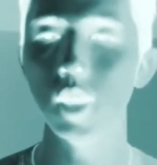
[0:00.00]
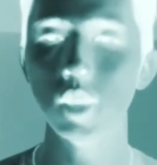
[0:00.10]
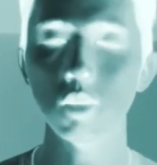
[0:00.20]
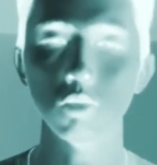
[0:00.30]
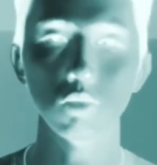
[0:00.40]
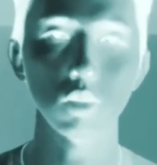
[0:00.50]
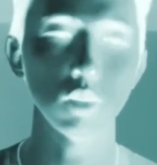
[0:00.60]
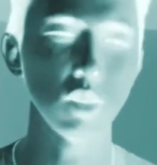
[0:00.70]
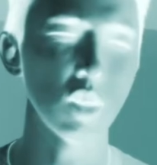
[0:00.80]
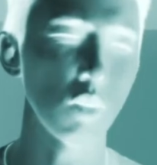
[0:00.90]
you
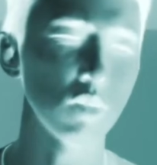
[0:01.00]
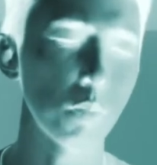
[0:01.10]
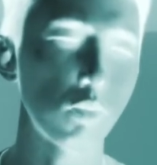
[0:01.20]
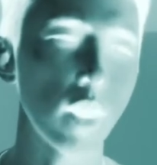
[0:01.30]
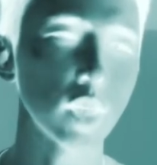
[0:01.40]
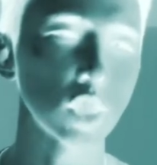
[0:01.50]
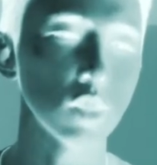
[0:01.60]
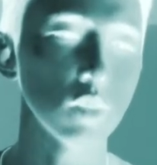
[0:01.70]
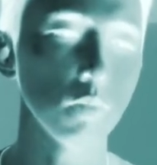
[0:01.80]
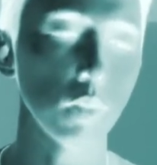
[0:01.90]
know,
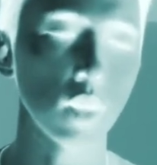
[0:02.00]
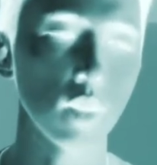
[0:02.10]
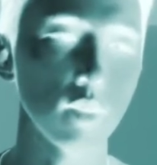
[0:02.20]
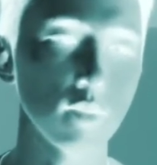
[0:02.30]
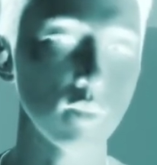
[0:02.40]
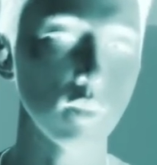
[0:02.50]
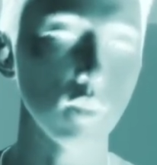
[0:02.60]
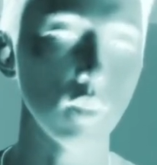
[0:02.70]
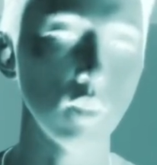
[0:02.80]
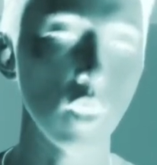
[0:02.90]
depression, because
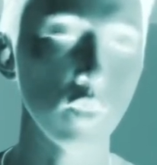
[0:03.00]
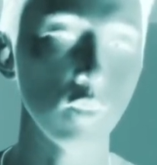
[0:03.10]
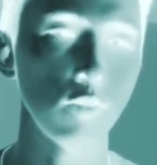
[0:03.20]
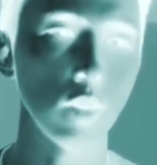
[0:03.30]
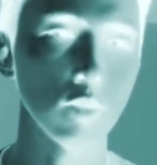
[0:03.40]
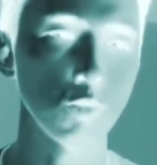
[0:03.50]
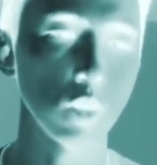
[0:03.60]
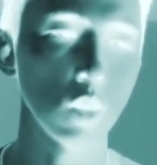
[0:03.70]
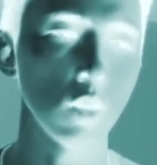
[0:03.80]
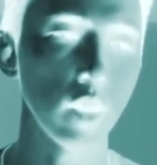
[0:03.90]
nothing feels
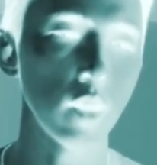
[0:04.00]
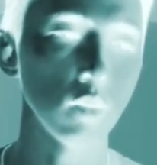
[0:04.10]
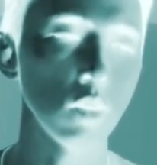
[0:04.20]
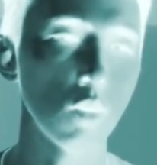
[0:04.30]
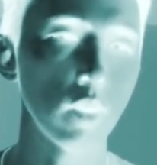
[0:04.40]
real and you don't